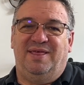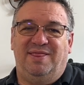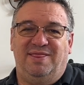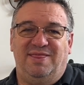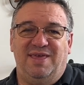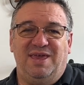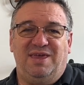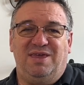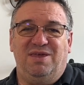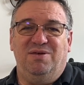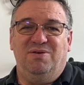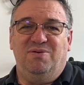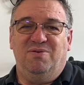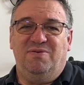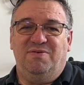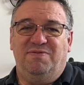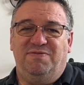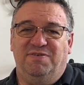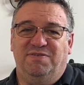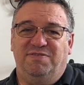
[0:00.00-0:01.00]
Thank
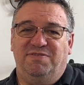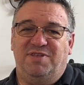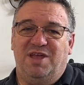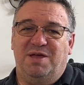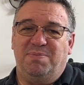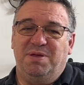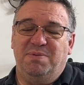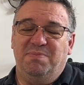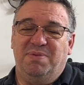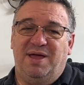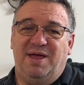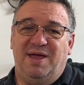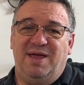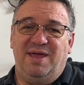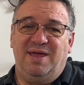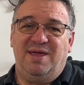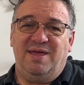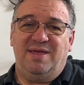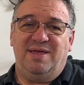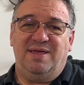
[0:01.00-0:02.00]
you for stopping by.